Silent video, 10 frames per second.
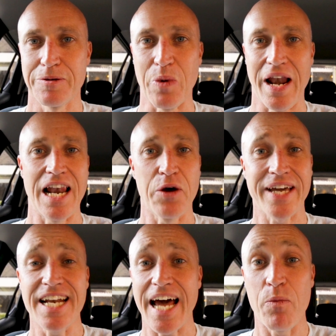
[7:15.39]
Well, hello
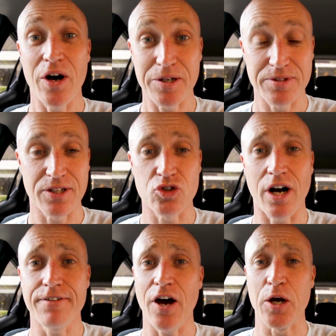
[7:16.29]
again and welcome to the
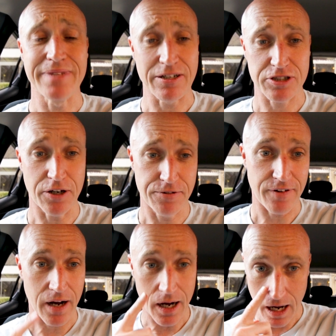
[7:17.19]
drive home. Now, so
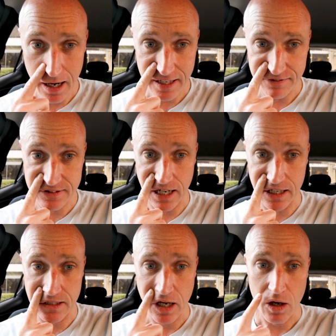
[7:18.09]
far, I have
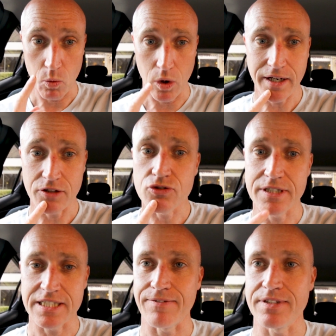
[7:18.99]
done
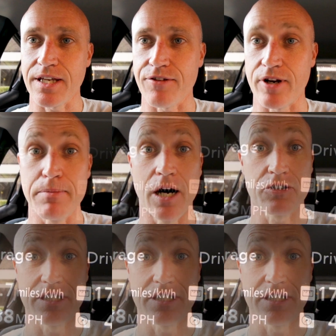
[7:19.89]
173 miles